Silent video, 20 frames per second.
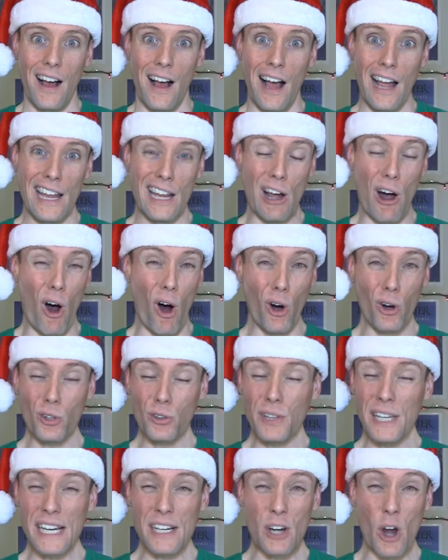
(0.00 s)
I
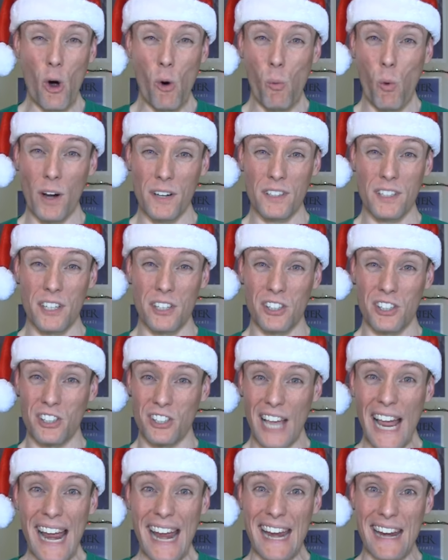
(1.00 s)
hardly know what to
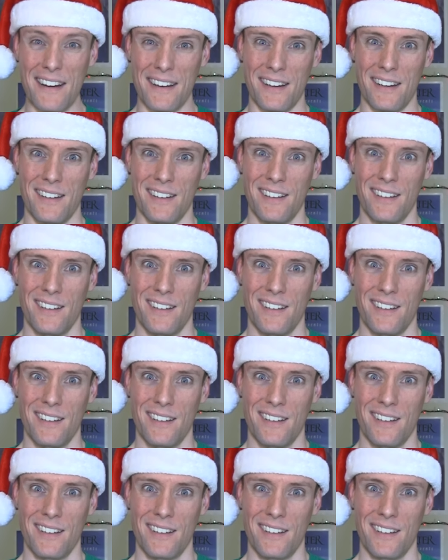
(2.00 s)
say.